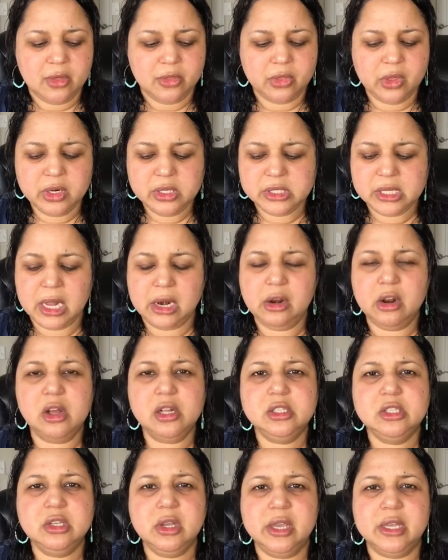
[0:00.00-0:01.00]
There's a
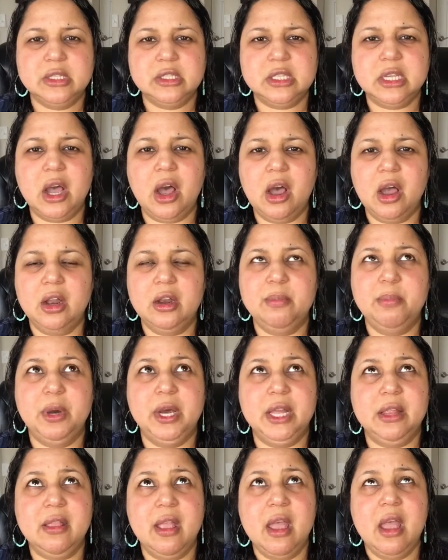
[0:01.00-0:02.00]
lot to get done,
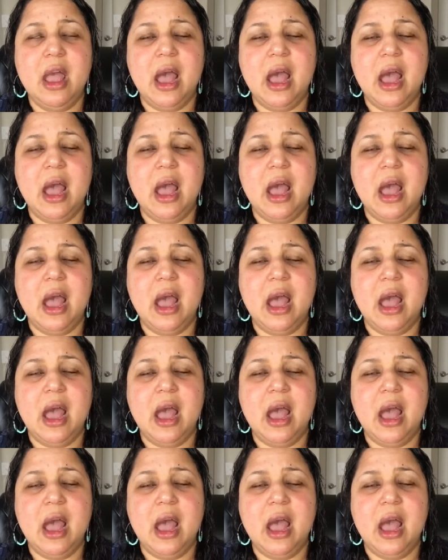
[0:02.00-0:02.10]
but